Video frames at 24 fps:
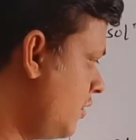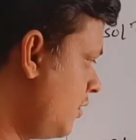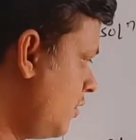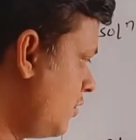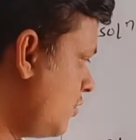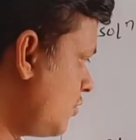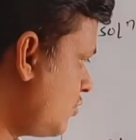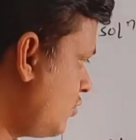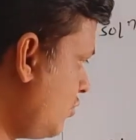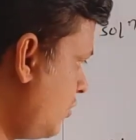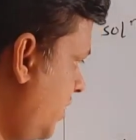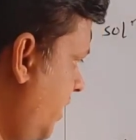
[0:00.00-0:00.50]

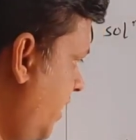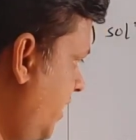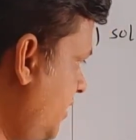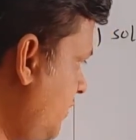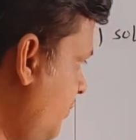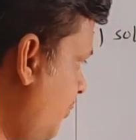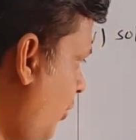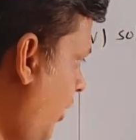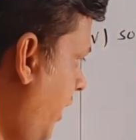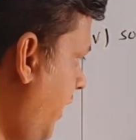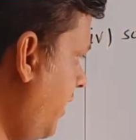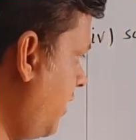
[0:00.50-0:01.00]
So this
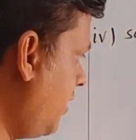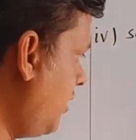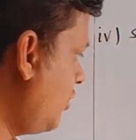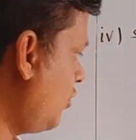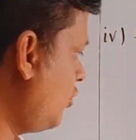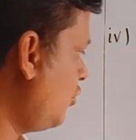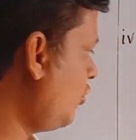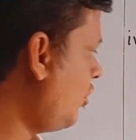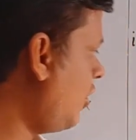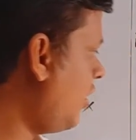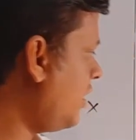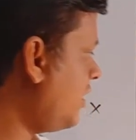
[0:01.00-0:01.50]
point do
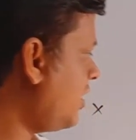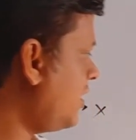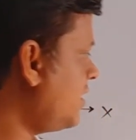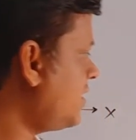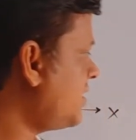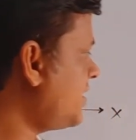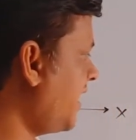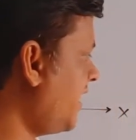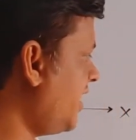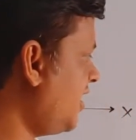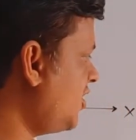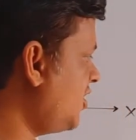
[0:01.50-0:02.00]
not
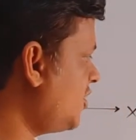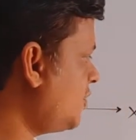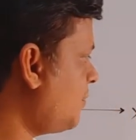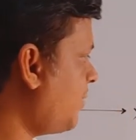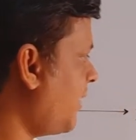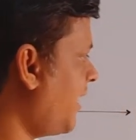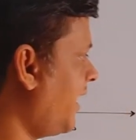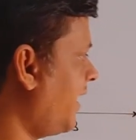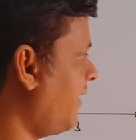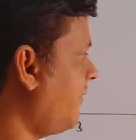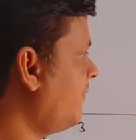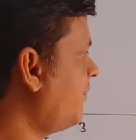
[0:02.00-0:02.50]

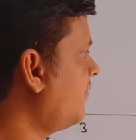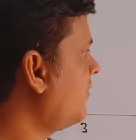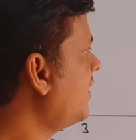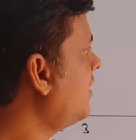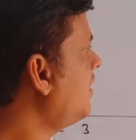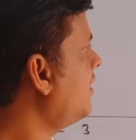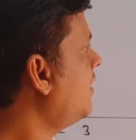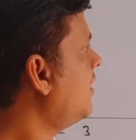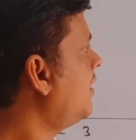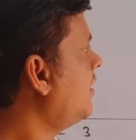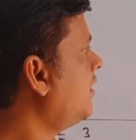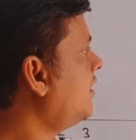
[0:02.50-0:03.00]
satisfy
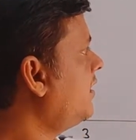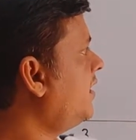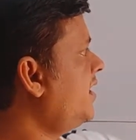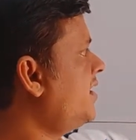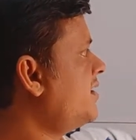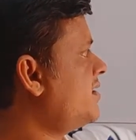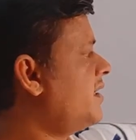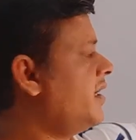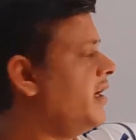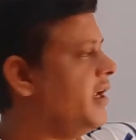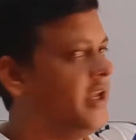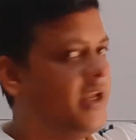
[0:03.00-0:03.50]
this
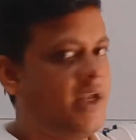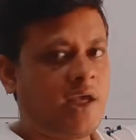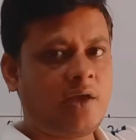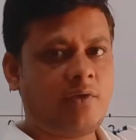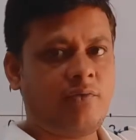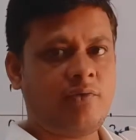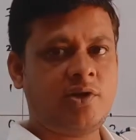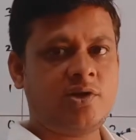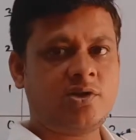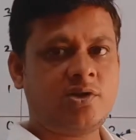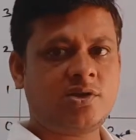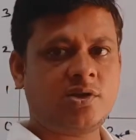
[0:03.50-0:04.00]

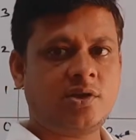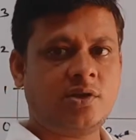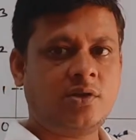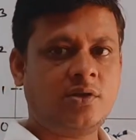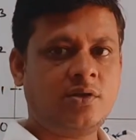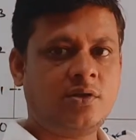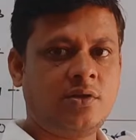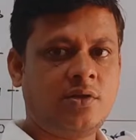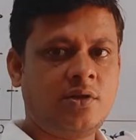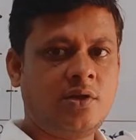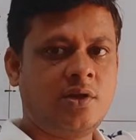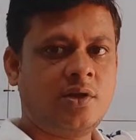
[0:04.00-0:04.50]

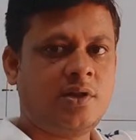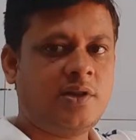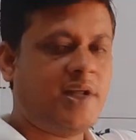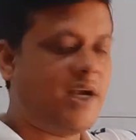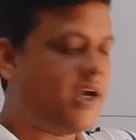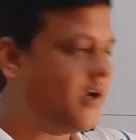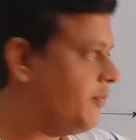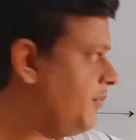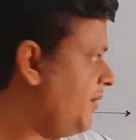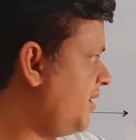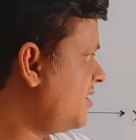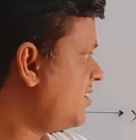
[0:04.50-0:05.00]
inequation.
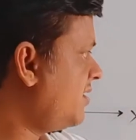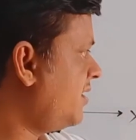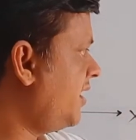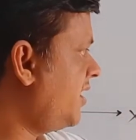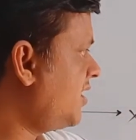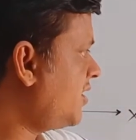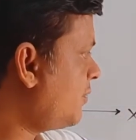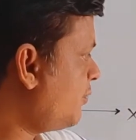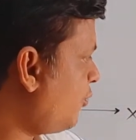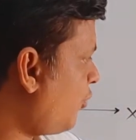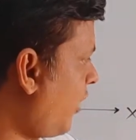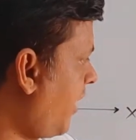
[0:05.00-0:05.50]
That means
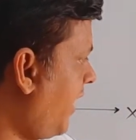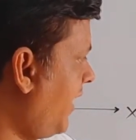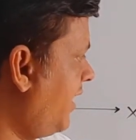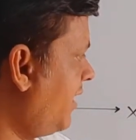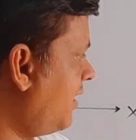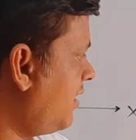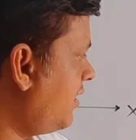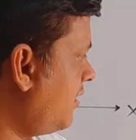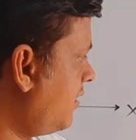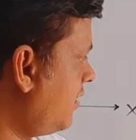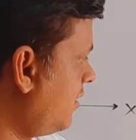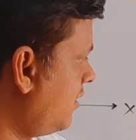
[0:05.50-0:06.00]
this point
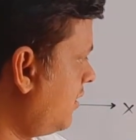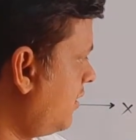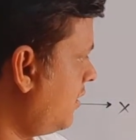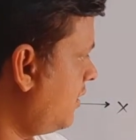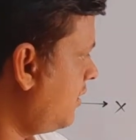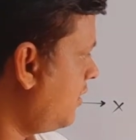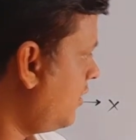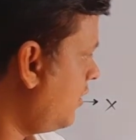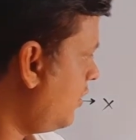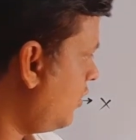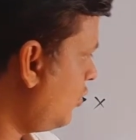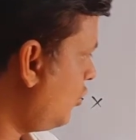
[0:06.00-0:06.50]

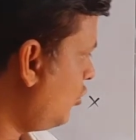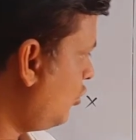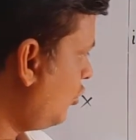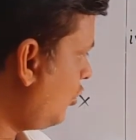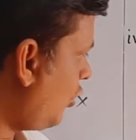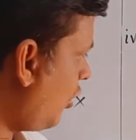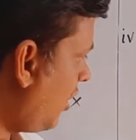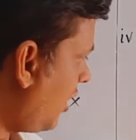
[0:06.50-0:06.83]
do not